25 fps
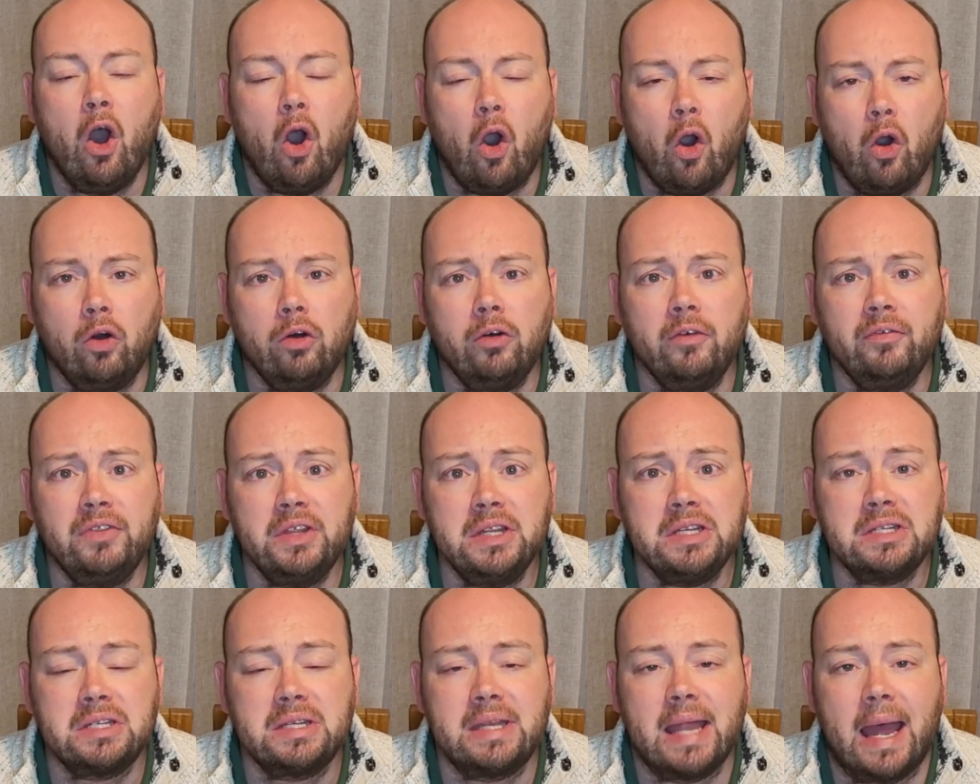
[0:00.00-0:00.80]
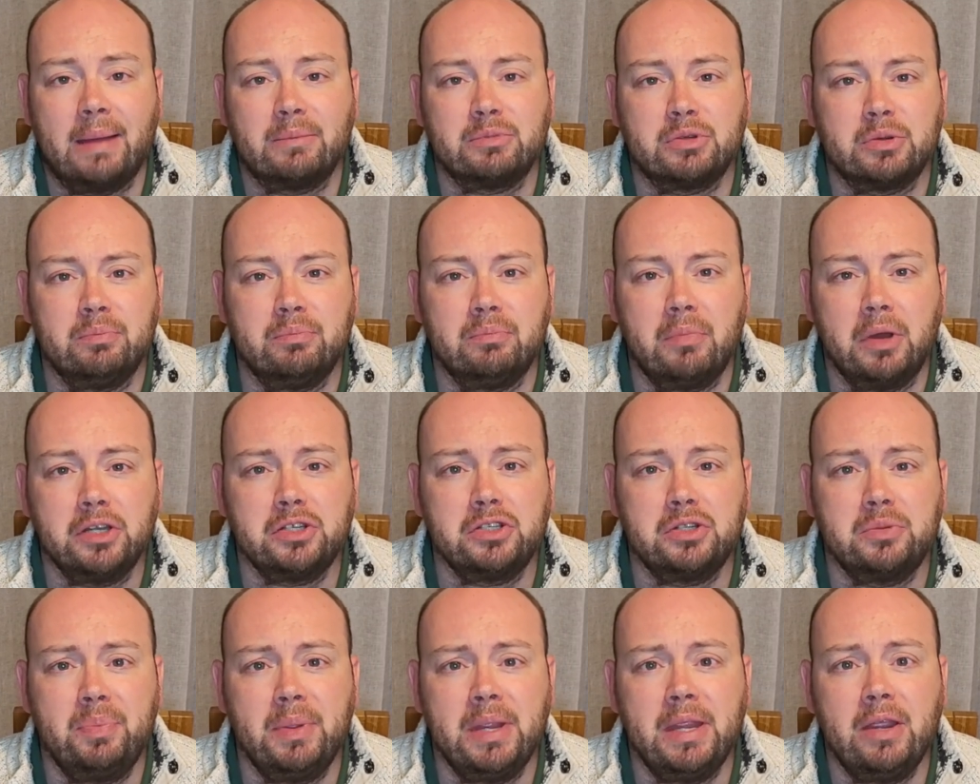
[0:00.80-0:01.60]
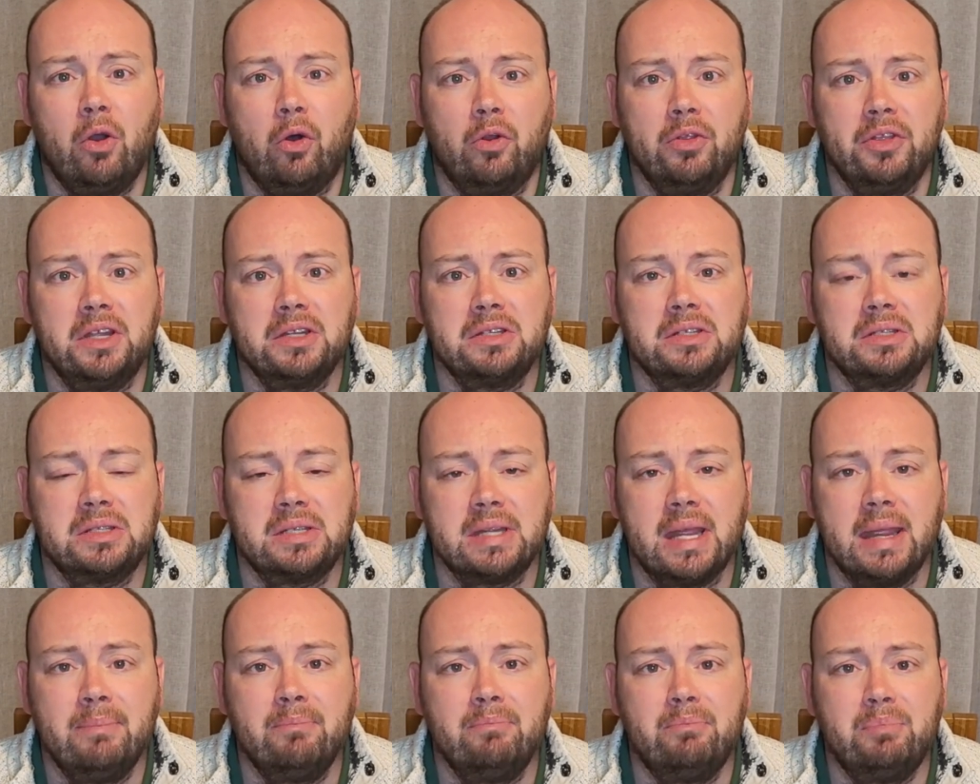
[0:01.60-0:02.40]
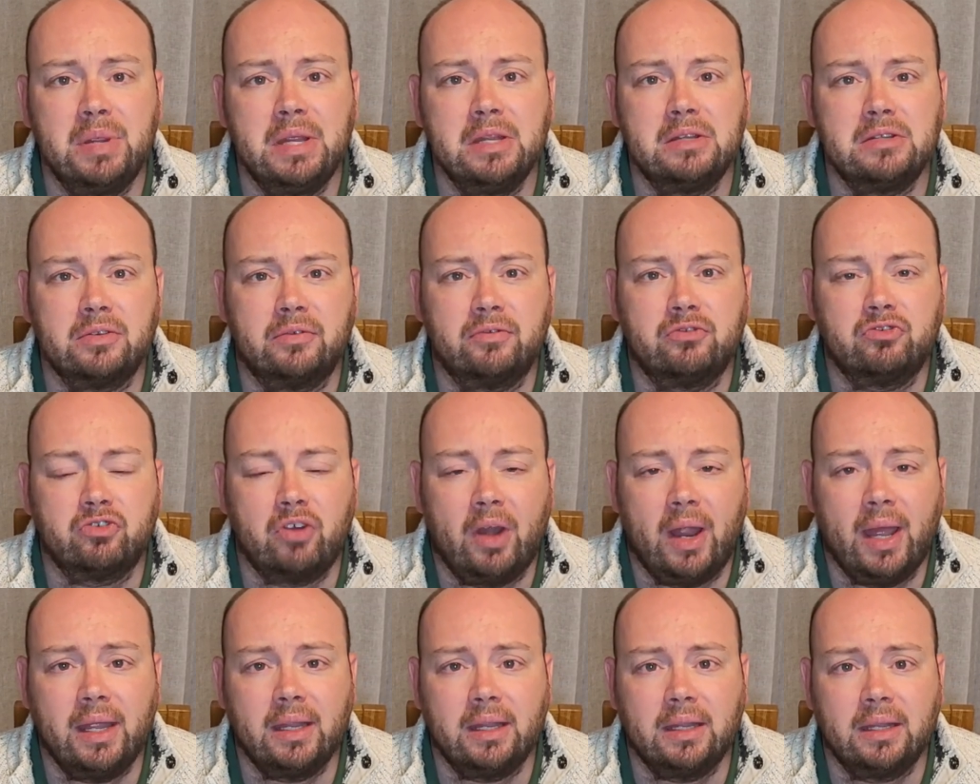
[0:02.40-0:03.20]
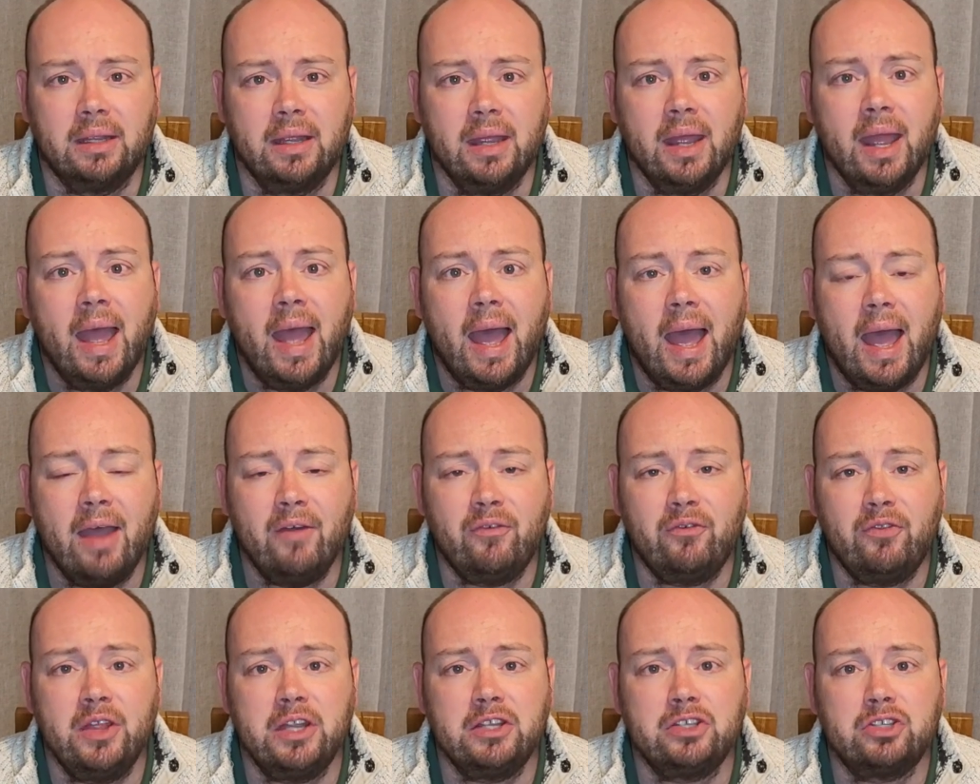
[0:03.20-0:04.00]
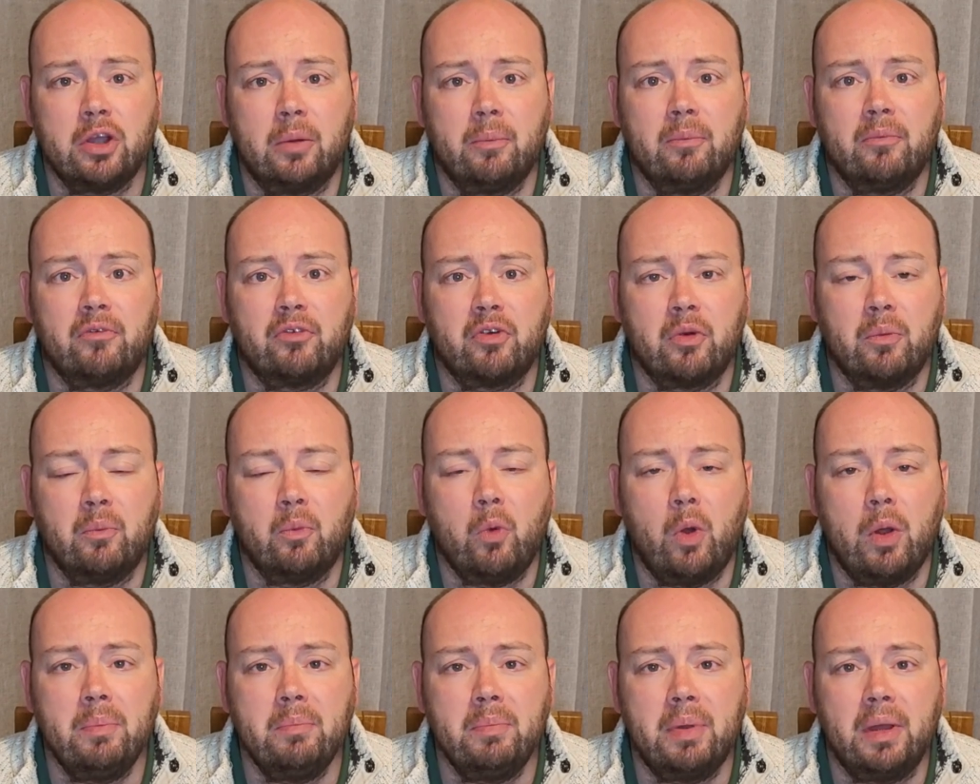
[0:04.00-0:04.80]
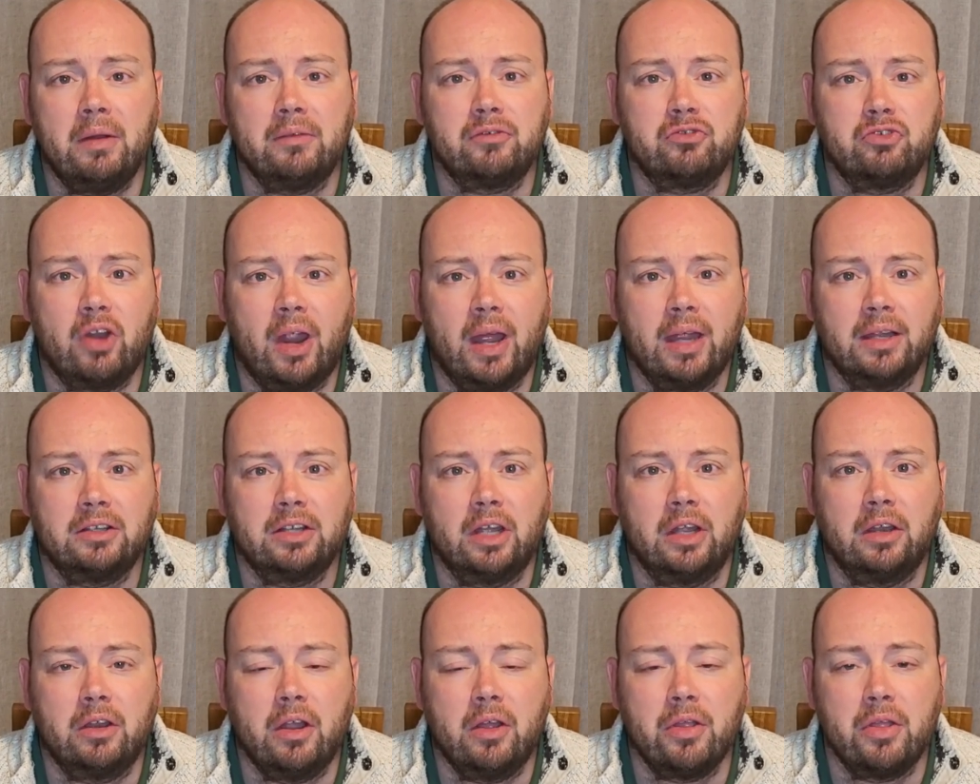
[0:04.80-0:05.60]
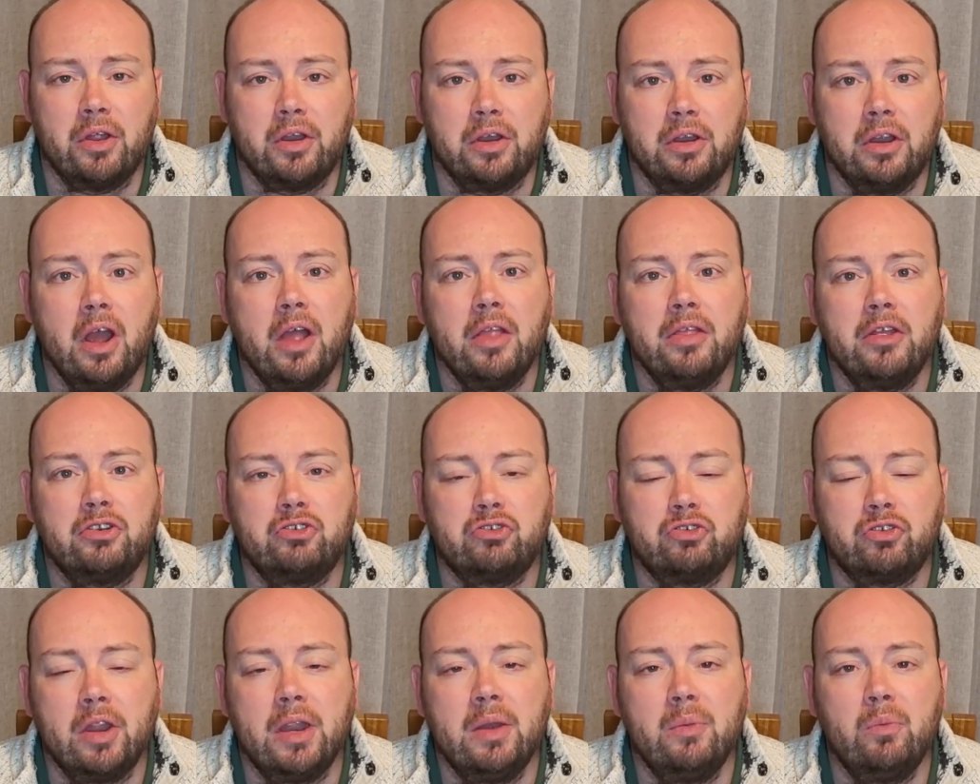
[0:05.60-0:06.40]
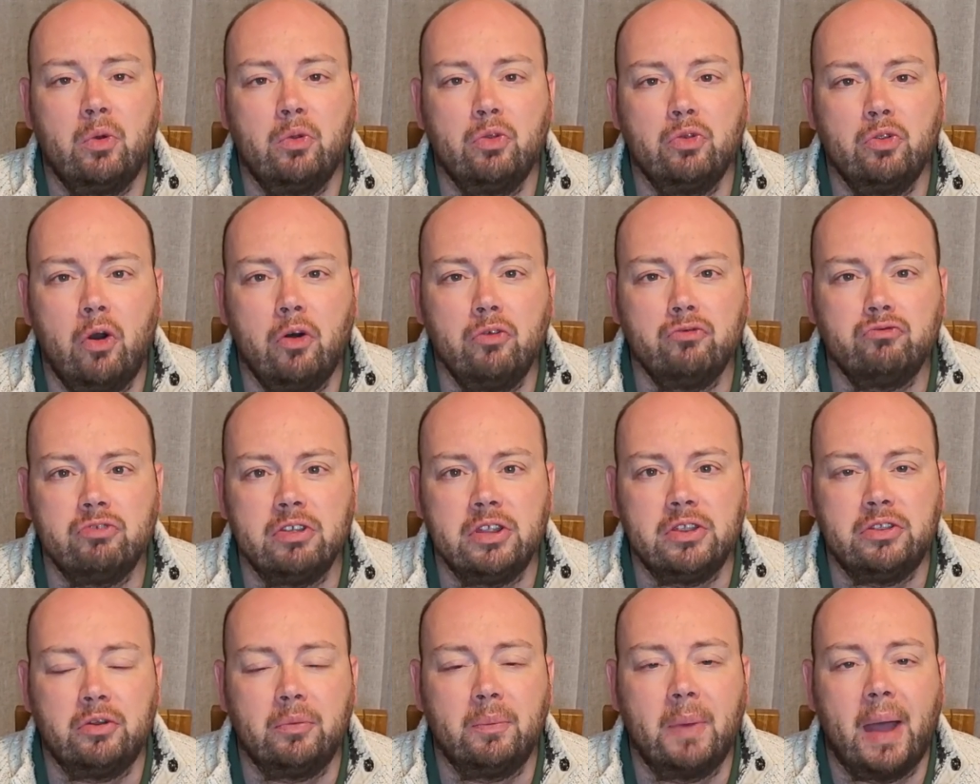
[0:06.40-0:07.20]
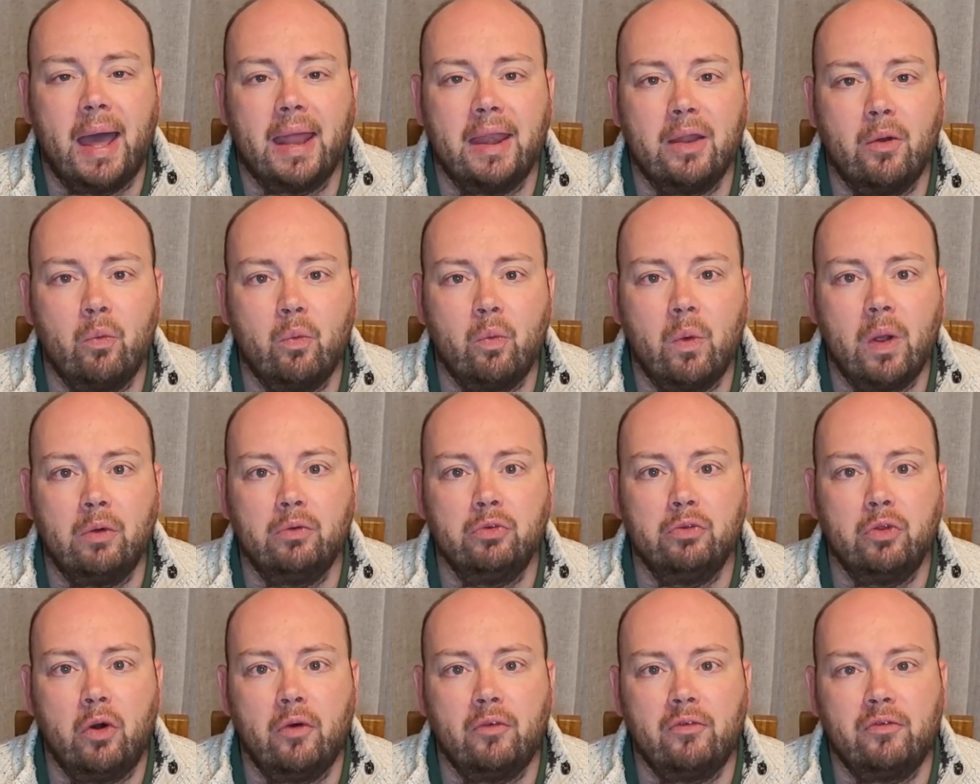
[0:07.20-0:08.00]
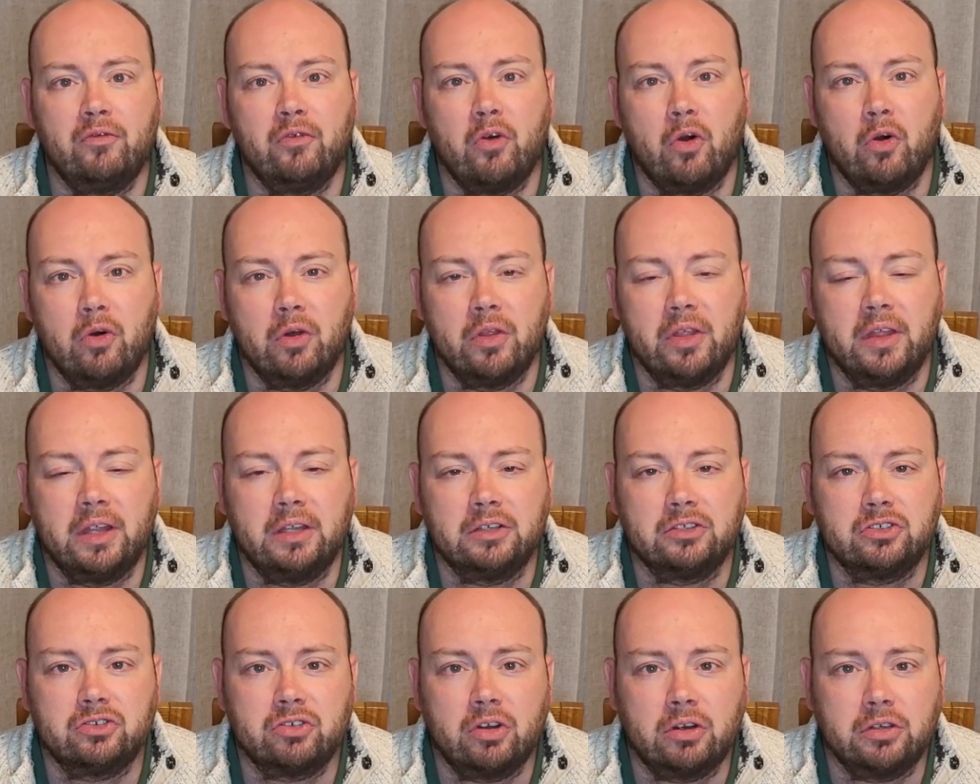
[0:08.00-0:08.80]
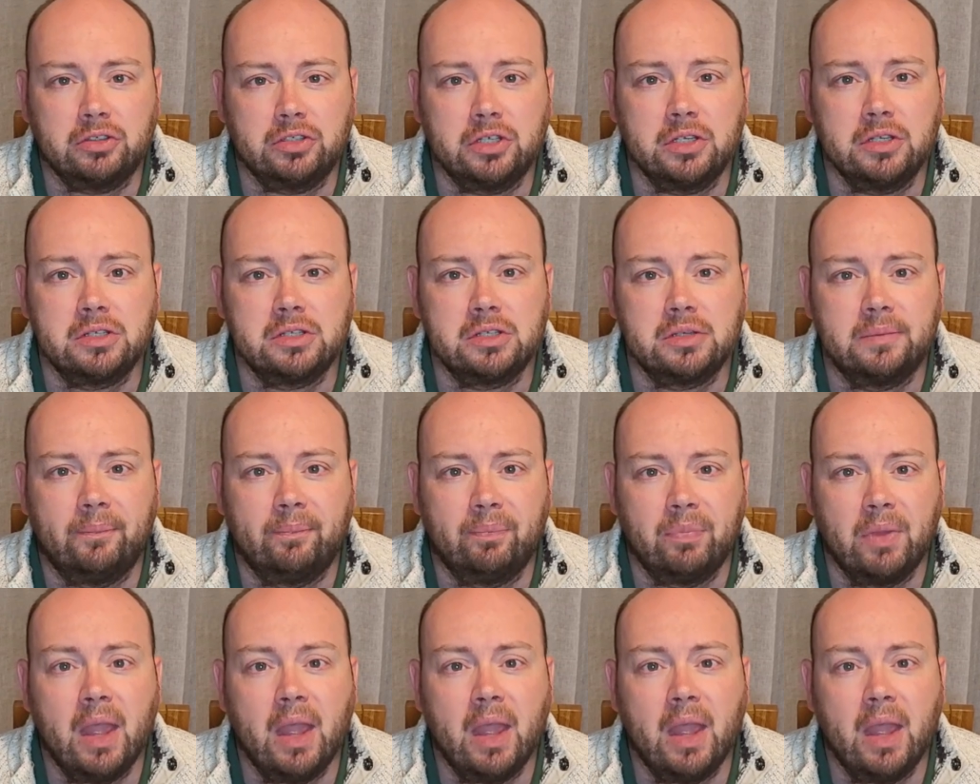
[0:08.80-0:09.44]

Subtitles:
All of these snaps must be on the same piece of track. If they jump from one bit of track to another, the train will not read them and it will not follow the instructions.